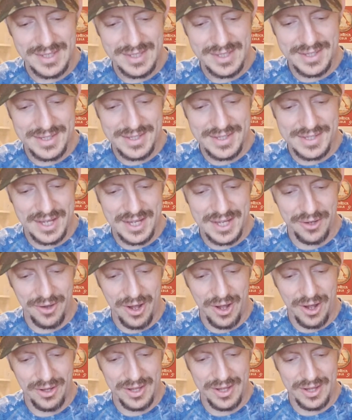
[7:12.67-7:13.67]
So
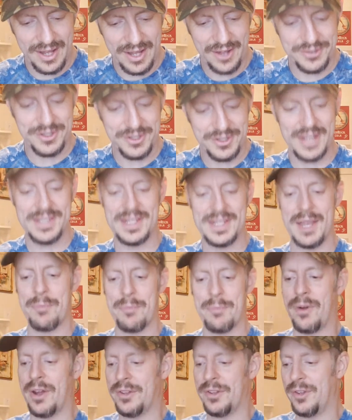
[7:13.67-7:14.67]
I'll try to skip
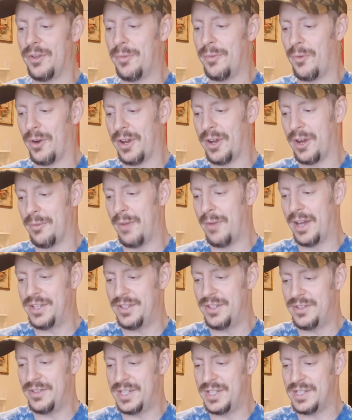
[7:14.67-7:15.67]
around a little more here, but I
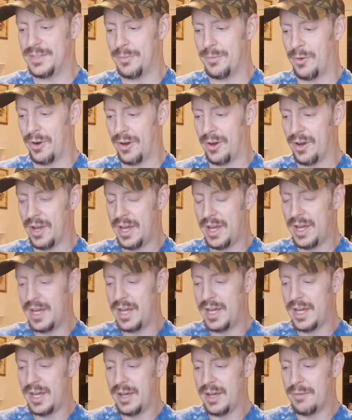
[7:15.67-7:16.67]
do see some more
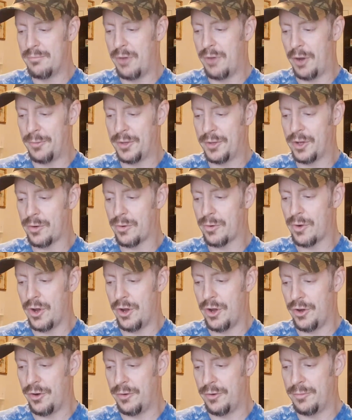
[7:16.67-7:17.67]
Bowman
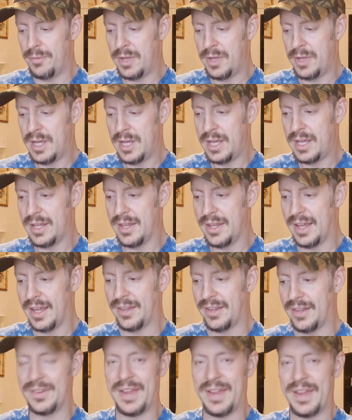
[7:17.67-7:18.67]
Chrome, like
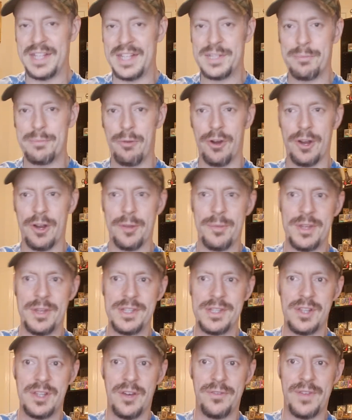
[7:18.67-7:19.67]
Lance Berkman.
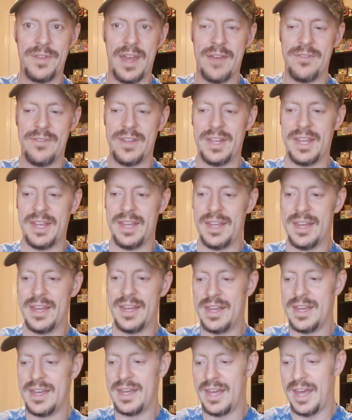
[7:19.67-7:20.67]
So if you have any,
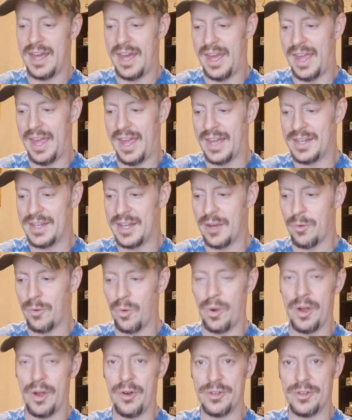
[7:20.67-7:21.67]
and
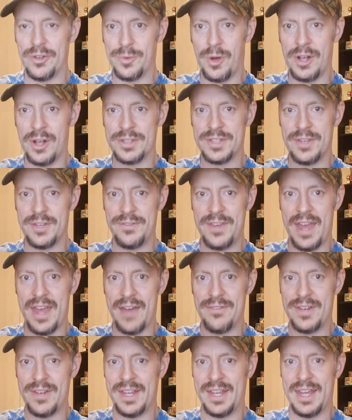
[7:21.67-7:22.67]
Roy Oswalt. So if you
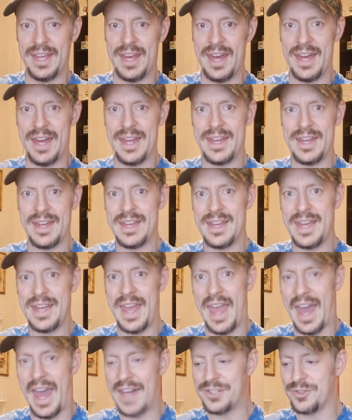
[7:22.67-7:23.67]
have any
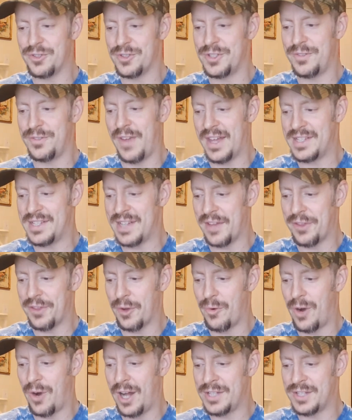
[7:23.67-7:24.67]
Astros fans out there
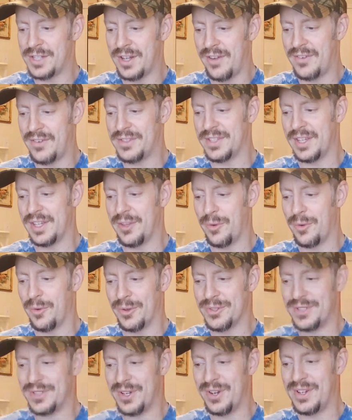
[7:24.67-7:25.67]
watching, obviously the
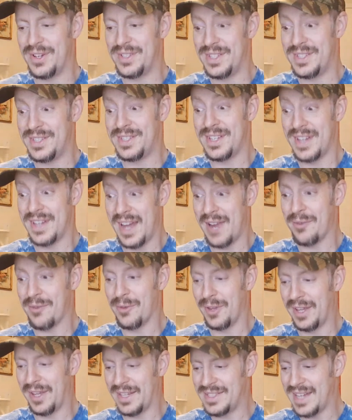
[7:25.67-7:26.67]
World Series is tonight.
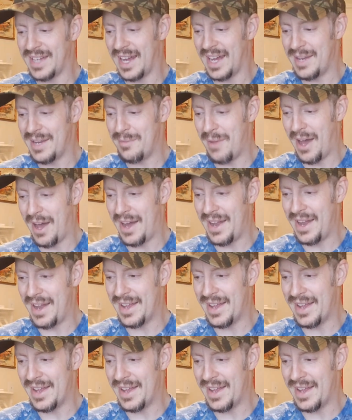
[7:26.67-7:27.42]
Really excited about it.